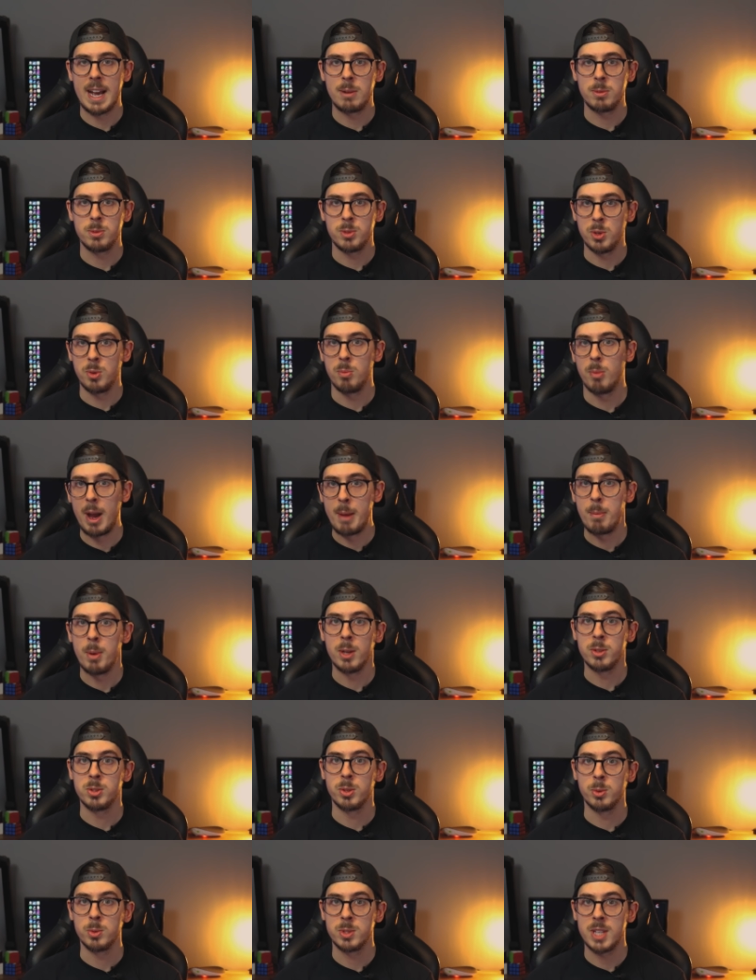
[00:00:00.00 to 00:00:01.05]
down to my
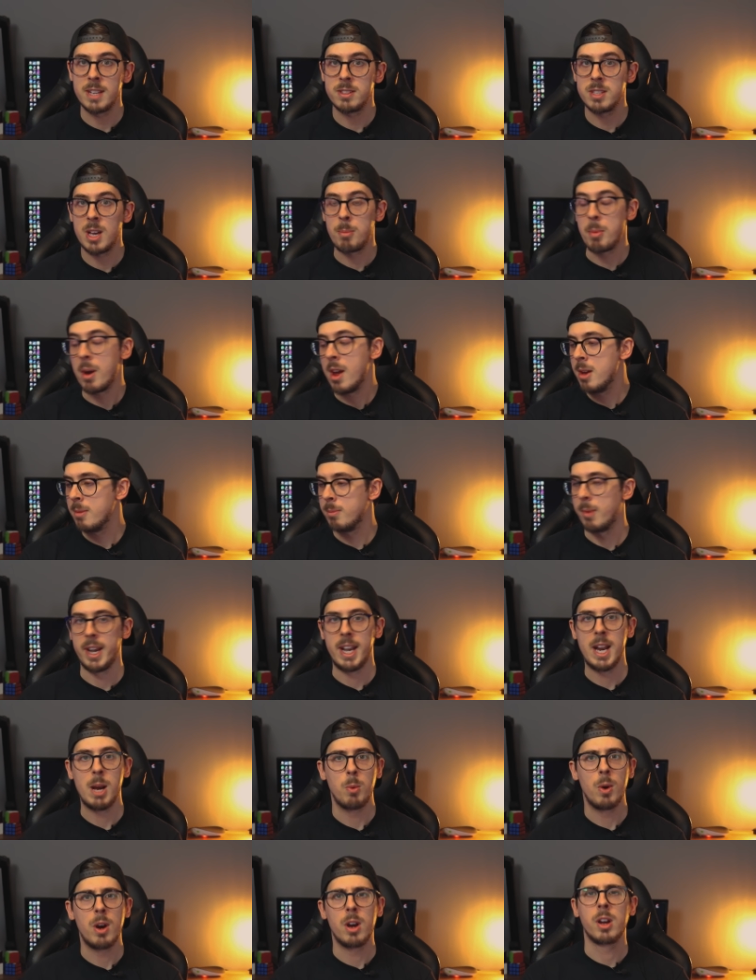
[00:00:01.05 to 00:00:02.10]
personal setup, my
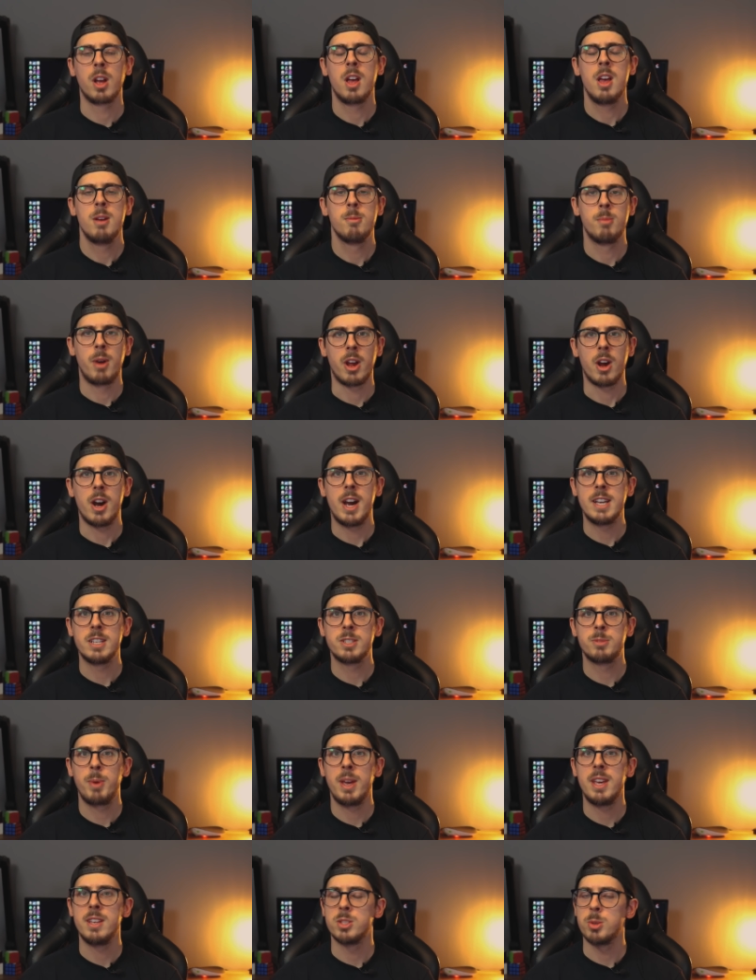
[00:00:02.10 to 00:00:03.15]
network, my I
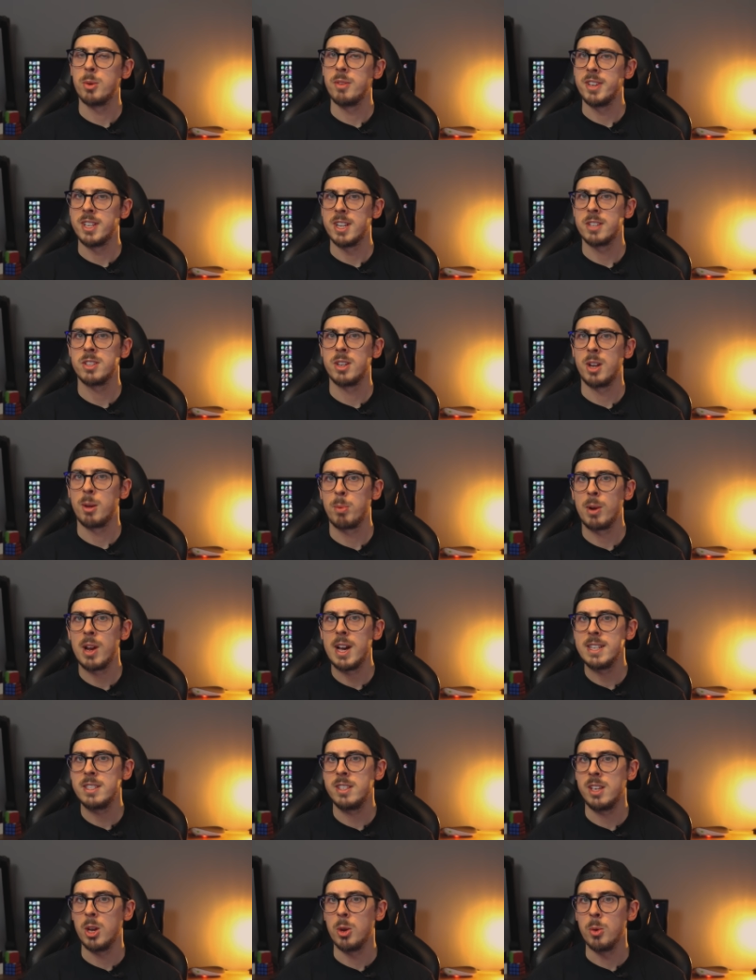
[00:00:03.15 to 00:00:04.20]
S P. So if it doesn't
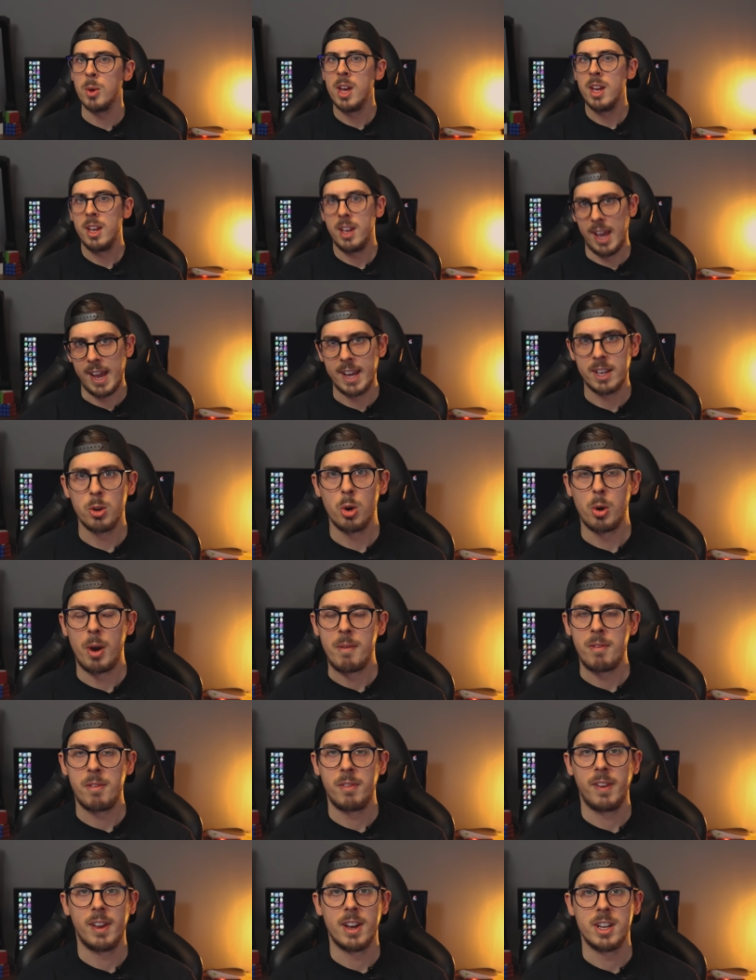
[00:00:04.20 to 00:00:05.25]
apply to you, ignore
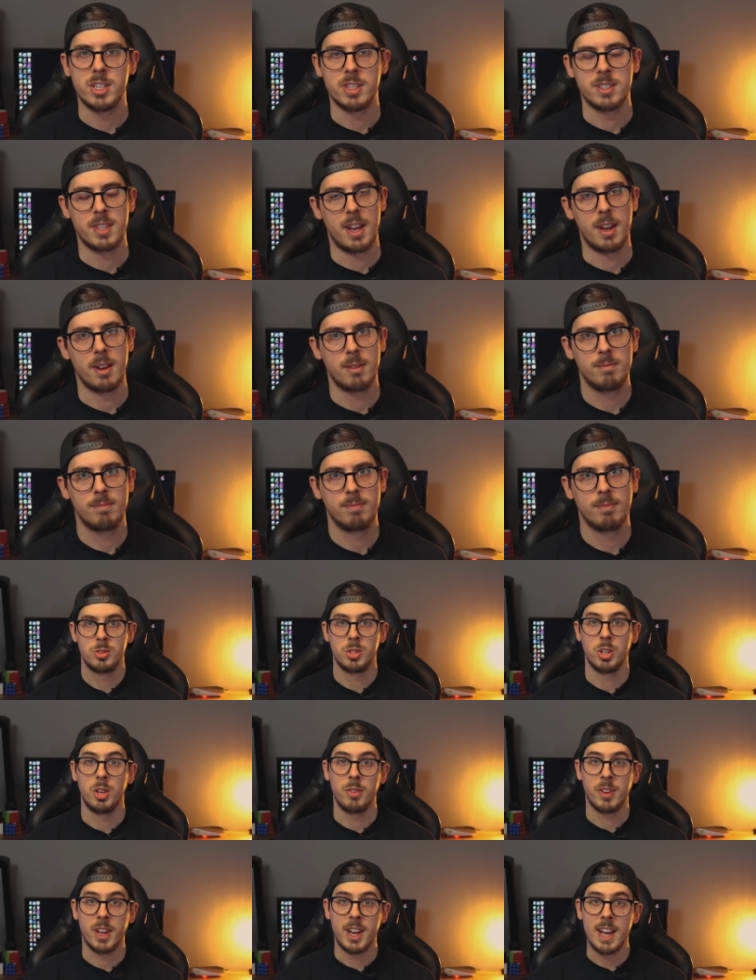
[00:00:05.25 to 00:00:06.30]
everything I just said.
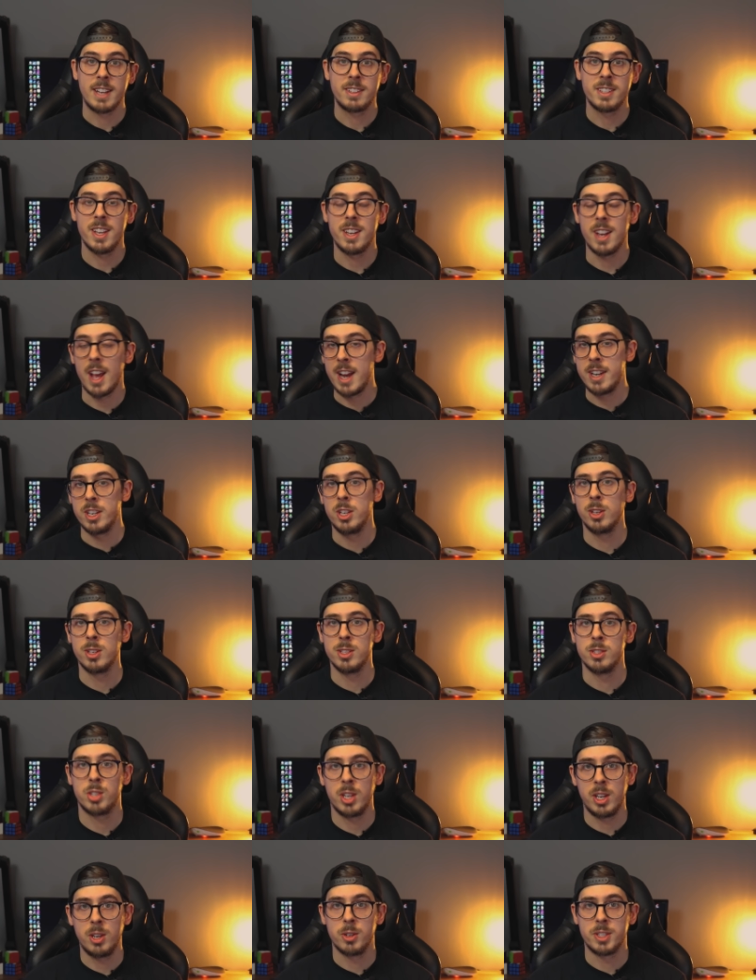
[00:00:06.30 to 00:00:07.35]
So you've connected and you
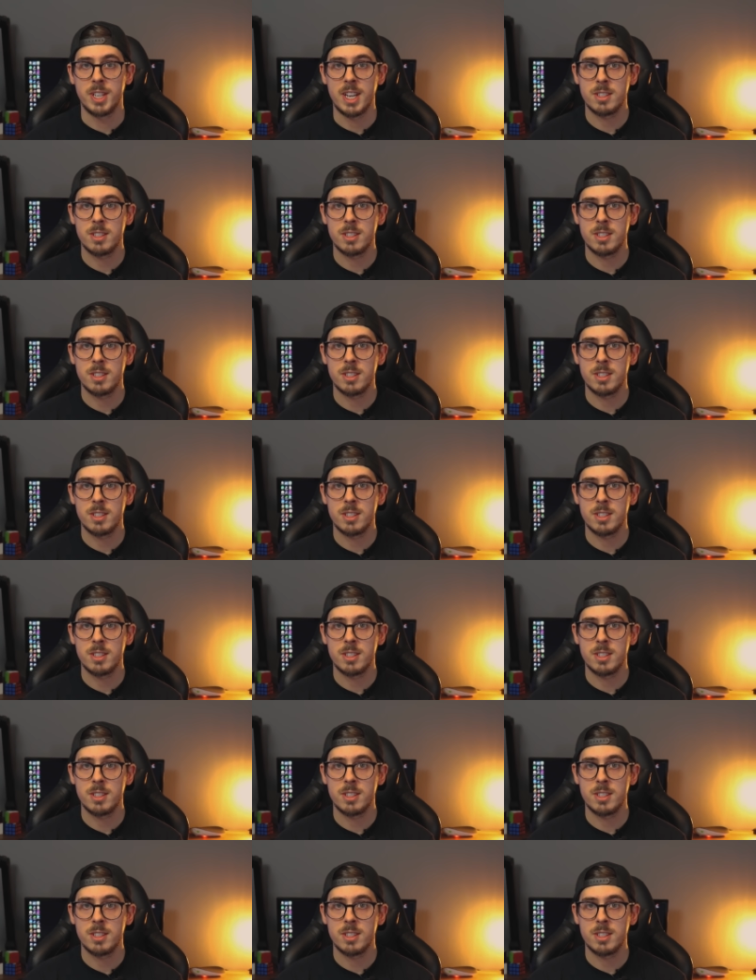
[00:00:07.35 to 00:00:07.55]
can see your